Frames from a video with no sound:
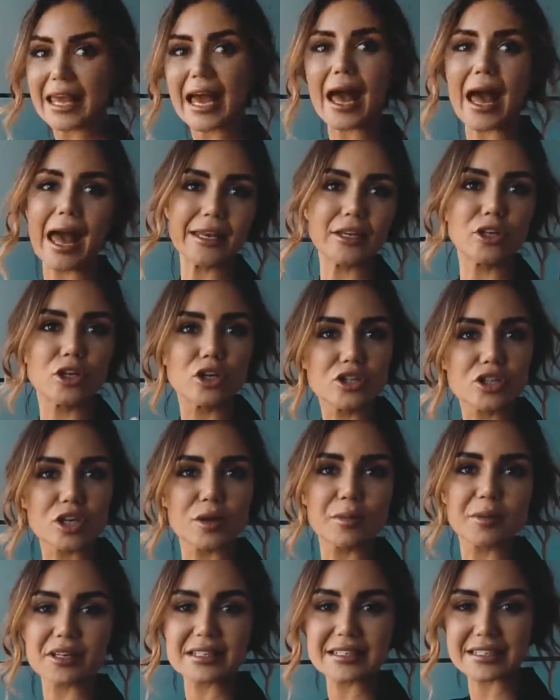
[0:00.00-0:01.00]
Yeah, and
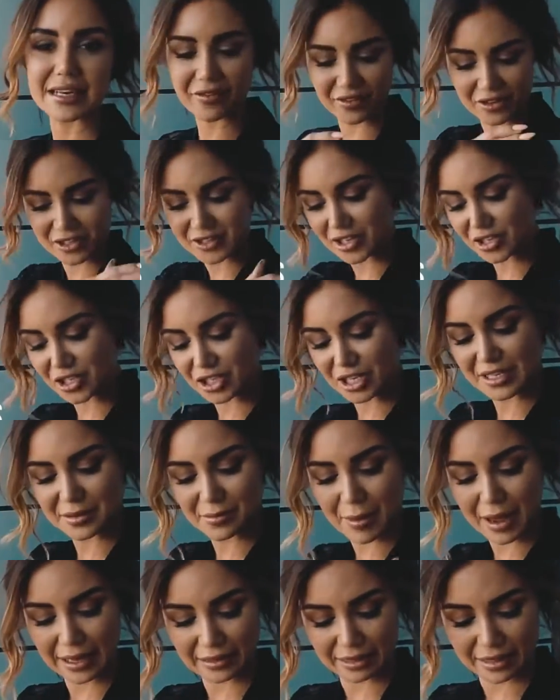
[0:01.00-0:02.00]
YouTuber and stuff. And so she's
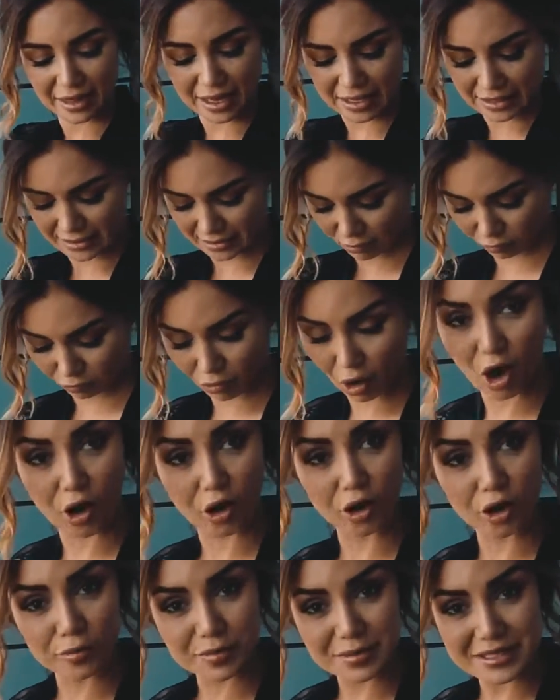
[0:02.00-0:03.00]
made these
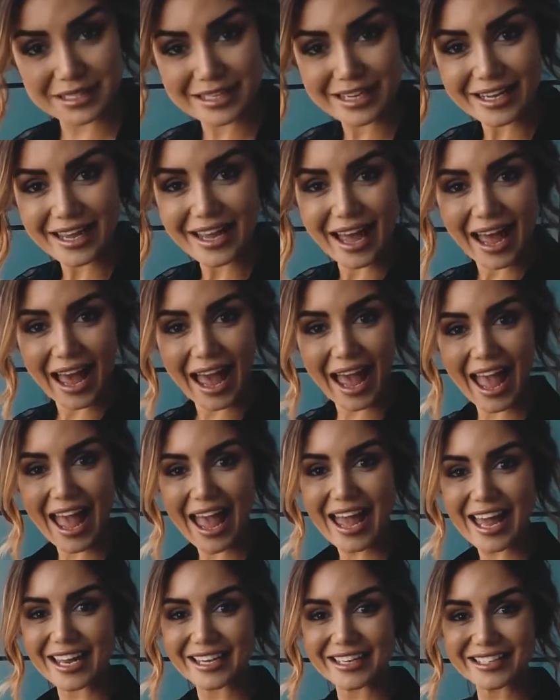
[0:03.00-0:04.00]
robes
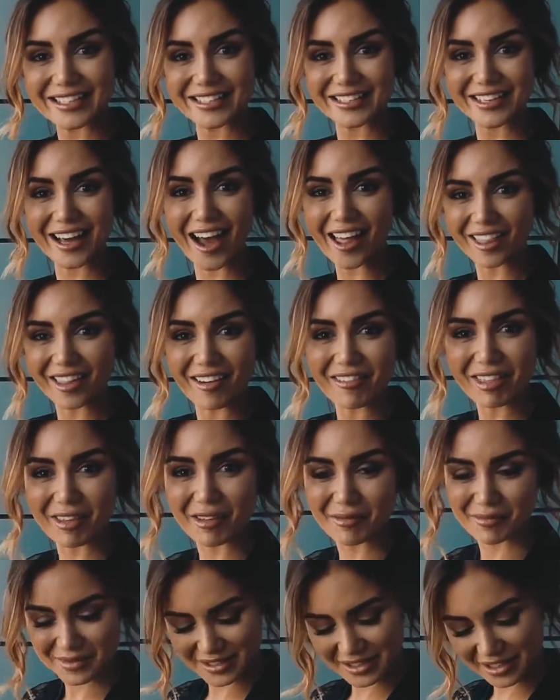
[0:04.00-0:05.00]
and I love
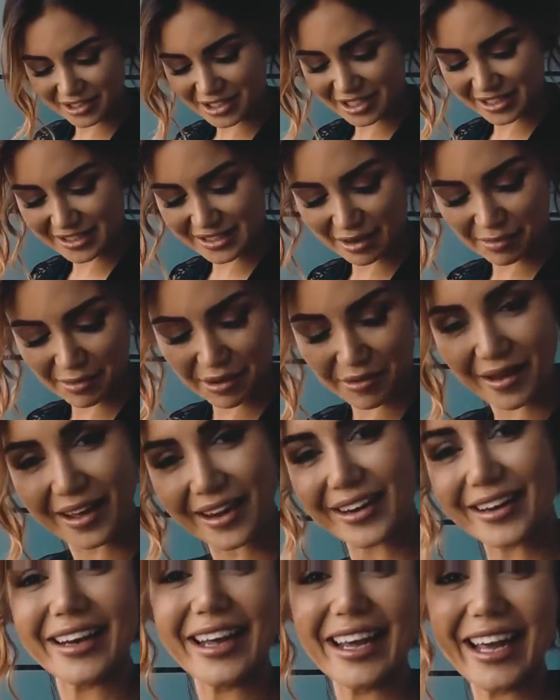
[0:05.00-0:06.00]
them. So she sent me
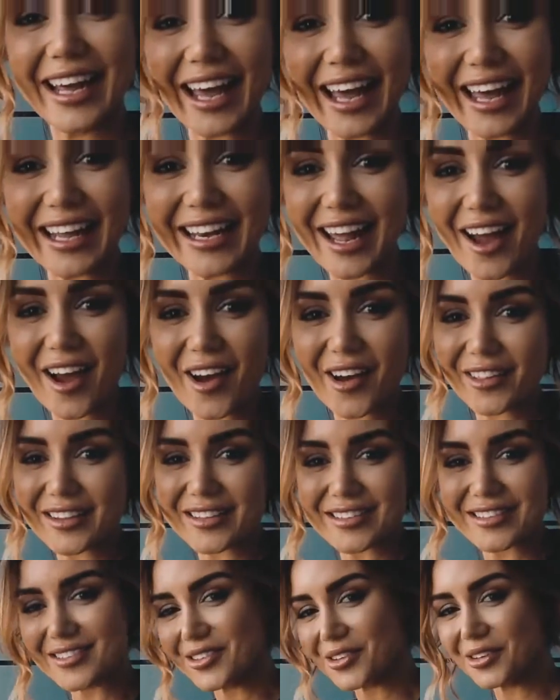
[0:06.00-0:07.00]
one and now
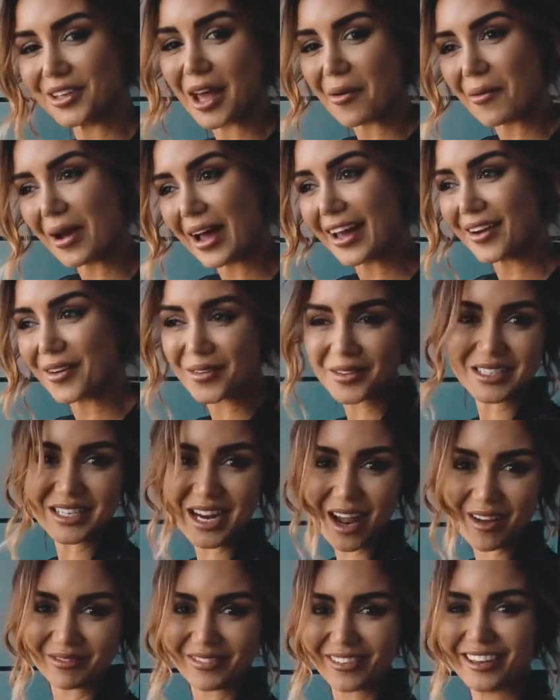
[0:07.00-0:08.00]
this is all I wear all the
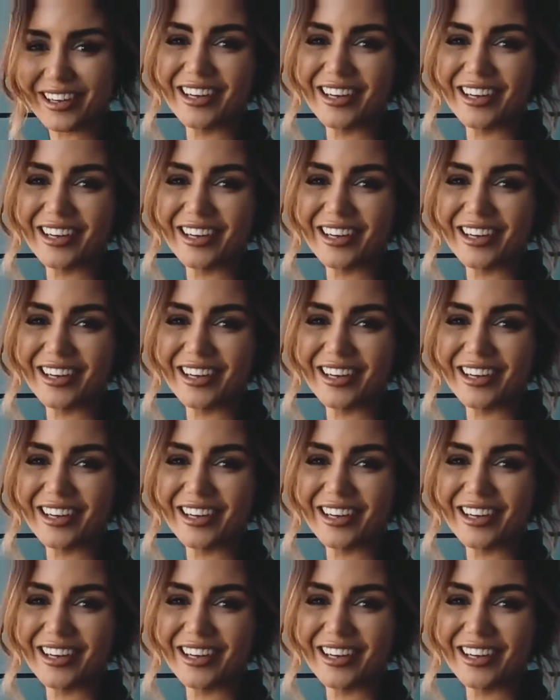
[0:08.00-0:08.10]
time.